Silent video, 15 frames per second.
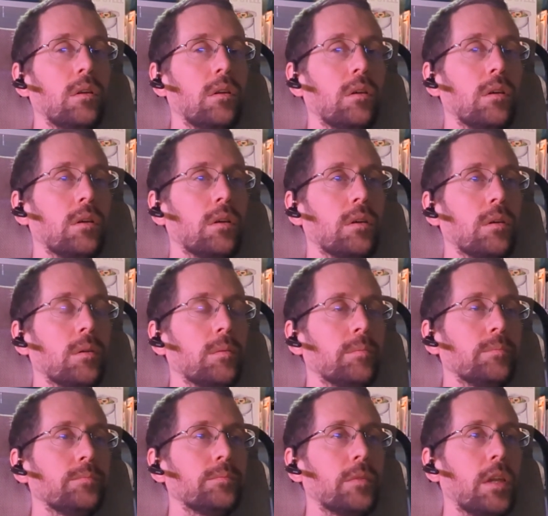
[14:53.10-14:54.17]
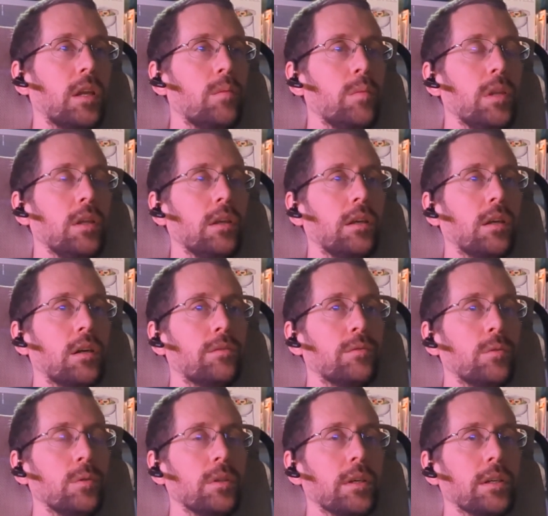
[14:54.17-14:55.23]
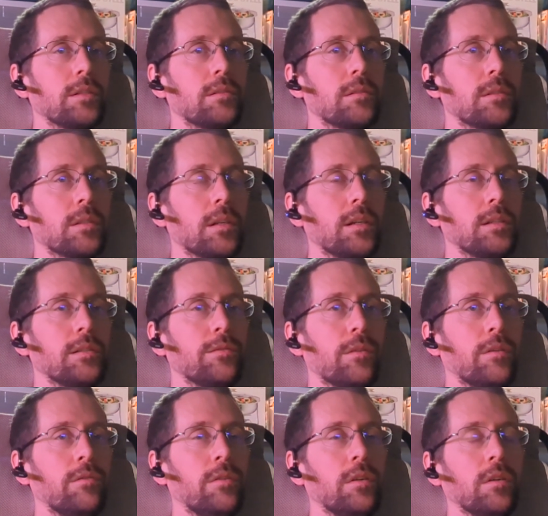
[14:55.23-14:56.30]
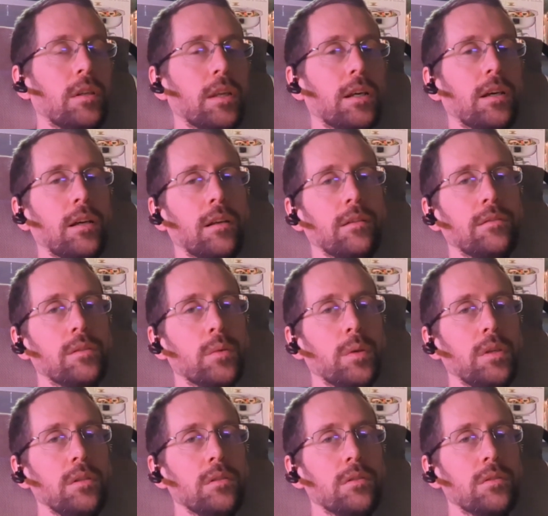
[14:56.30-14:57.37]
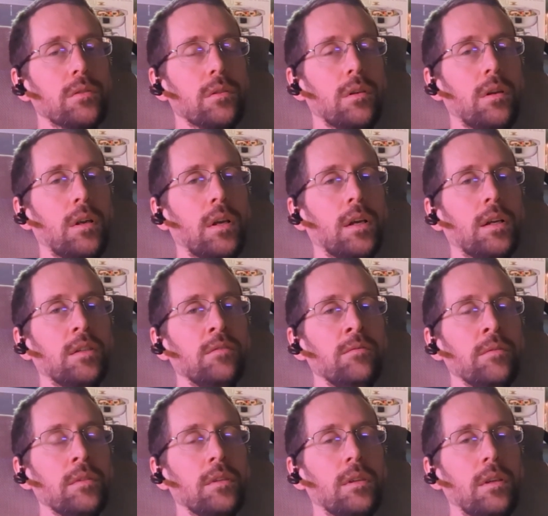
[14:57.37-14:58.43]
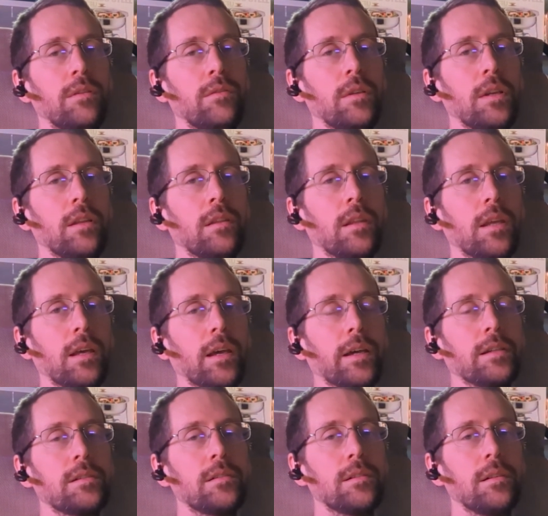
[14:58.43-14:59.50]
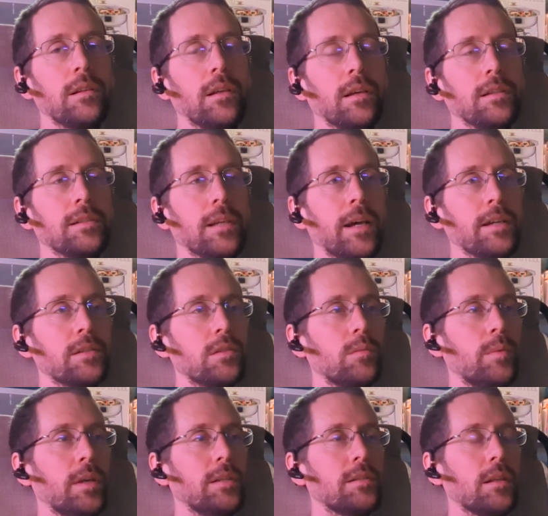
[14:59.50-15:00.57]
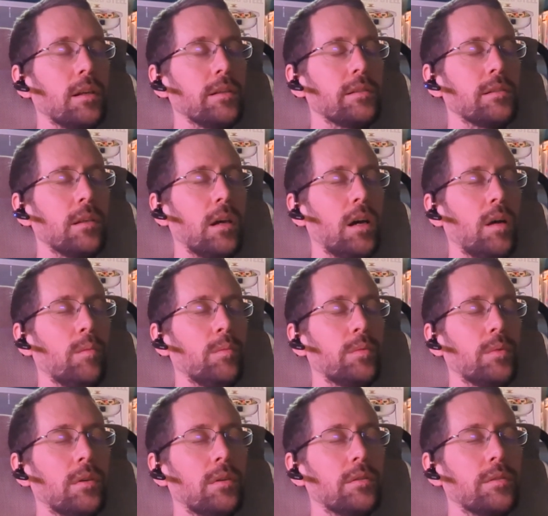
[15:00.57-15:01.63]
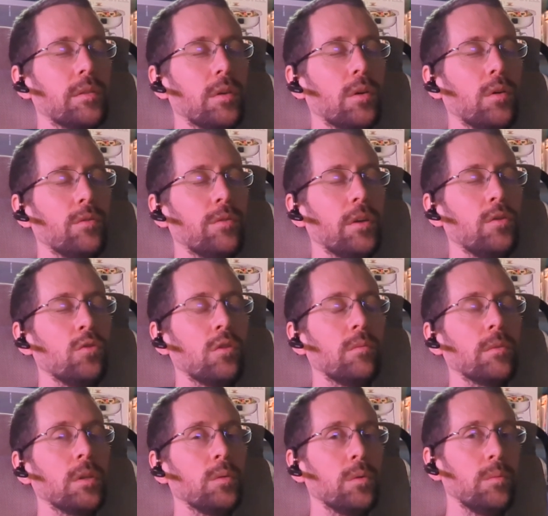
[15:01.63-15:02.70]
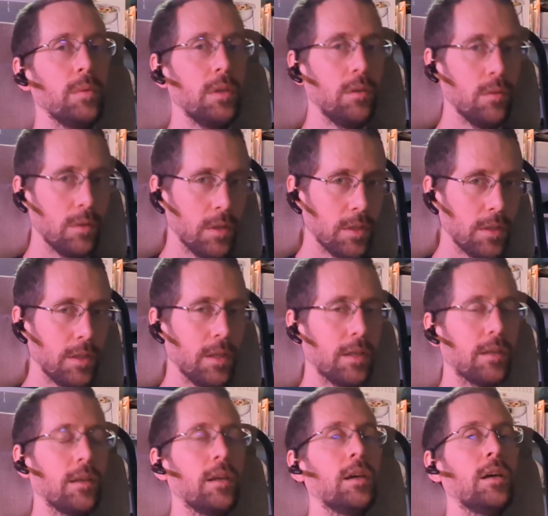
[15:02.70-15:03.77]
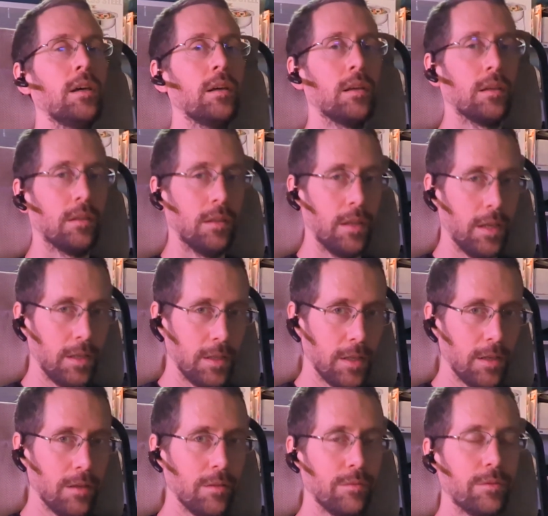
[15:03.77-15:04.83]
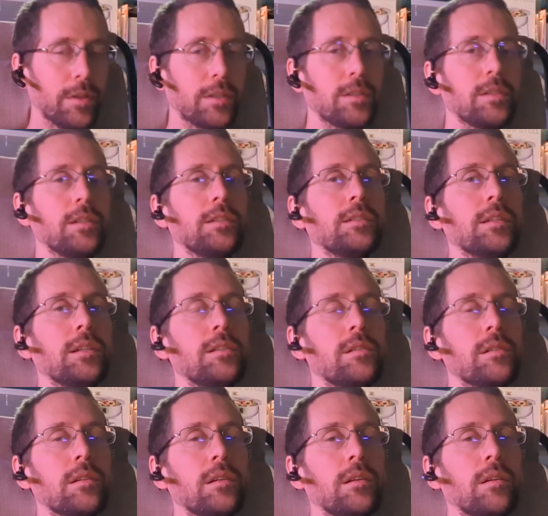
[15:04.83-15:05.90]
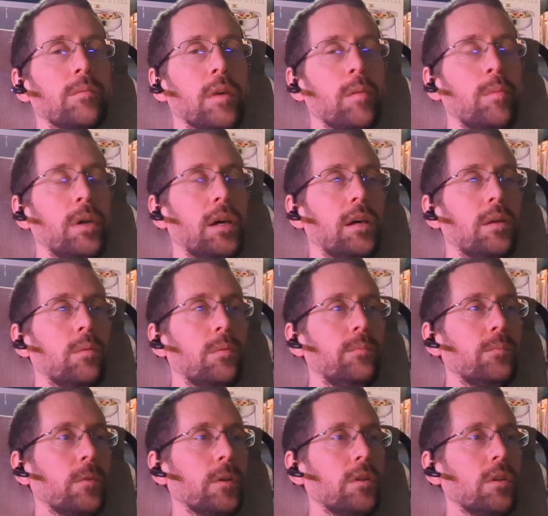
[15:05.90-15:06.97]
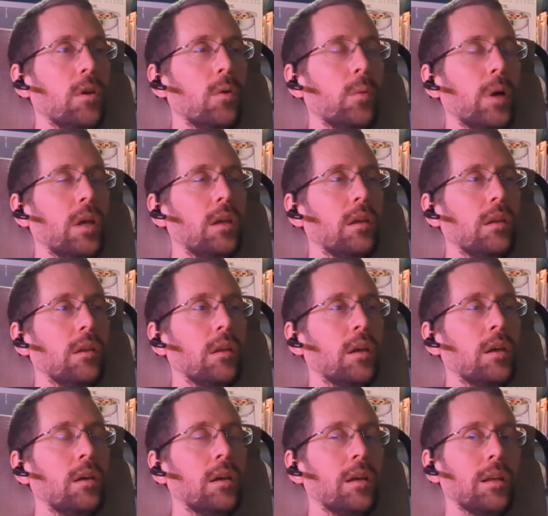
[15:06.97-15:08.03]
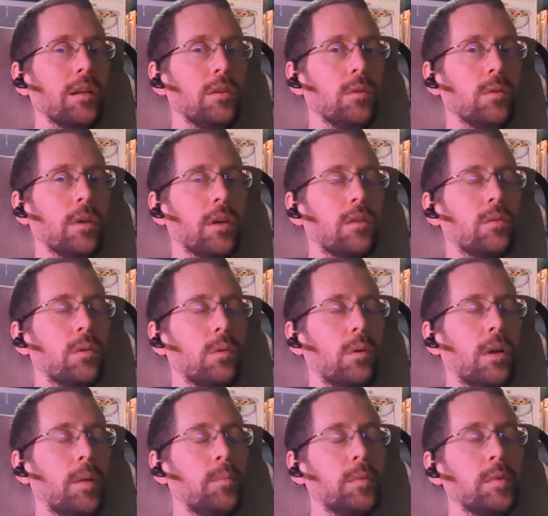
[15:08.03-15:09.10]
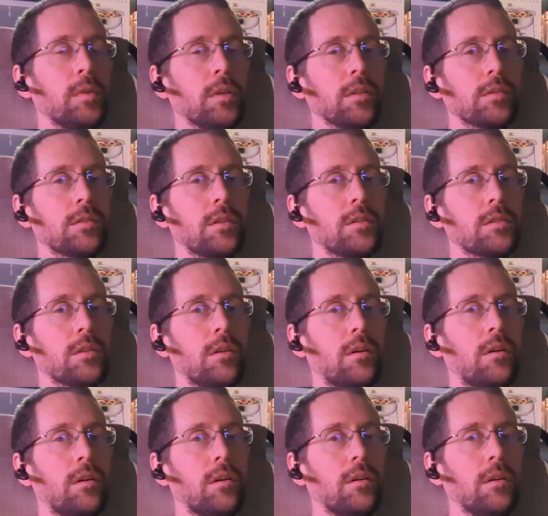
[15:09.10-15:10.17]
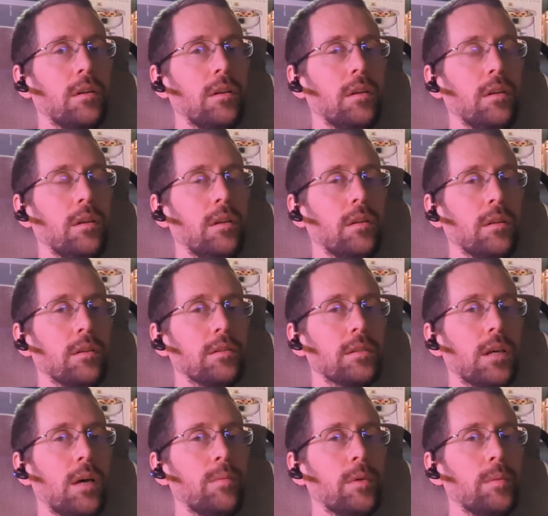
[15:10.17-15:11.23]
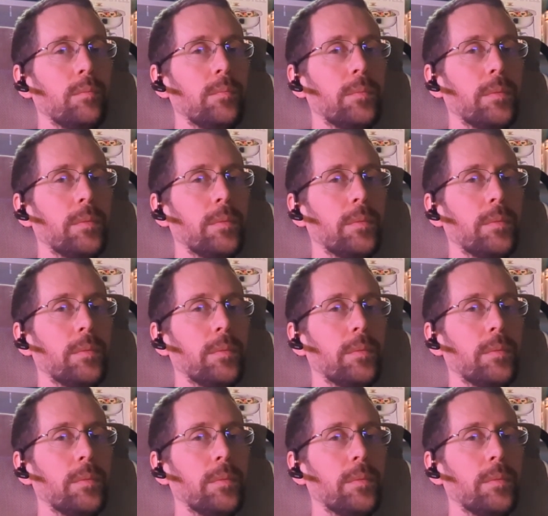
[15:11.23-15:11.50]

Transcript: And I'm being careful with exercise. If I feel any kind of twinge or if anything exacerbates it, I stop. So if I normally would be doing like laying down, flexion extension on my bed with no weight, and I do like 3 reps and it starts to hurt in the top of